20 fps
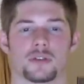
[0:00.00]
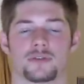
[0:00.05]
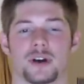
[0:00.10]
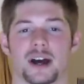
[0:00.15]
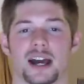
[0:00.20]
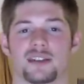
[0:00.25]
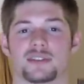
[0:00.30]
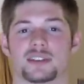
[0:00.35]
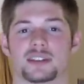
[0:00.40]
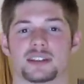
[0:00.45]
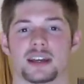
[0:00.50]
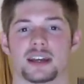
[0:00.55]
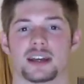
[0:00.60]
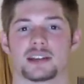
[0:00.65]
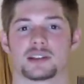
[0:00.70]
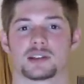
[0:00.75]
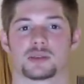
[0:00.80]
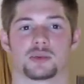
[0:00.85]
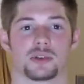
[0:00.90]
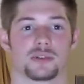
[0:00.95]
five
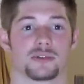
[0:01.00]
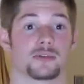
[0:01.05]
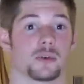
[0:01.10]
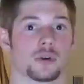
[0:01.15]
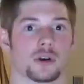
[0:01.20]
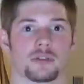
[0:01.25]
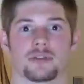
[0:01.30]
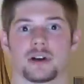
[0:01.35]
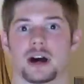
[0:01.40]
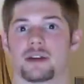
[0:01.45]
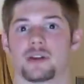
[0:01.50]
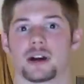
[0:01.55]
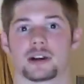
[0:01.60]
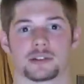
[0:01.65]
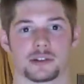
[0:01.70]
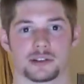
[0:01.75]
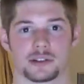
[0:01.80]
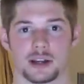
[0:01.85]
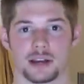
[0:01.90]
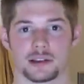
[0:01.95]
sets with four to five
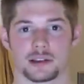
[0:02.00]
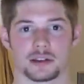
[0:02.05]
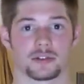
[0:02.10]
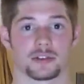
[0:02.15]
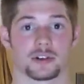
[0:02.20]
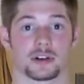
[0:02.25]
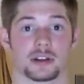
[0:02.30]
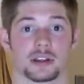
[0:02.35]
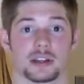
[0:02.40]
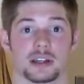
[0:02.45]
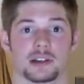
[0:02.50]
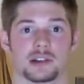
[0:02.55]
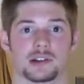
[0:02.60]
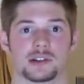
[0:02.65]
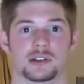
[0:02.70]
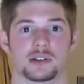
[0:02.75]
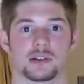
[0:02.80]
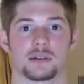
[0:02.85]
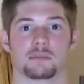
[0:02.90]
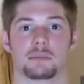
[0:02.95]
exercises for
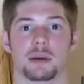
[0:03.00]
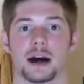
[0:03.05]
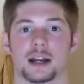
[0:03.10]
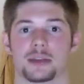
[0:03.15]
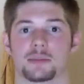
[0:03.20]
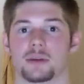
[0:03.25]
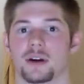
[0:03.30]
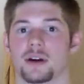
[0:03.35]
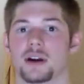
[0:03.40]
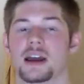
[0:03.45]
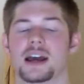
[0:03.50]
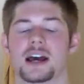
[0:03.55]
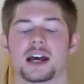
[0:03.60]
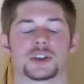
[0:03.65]
each body part.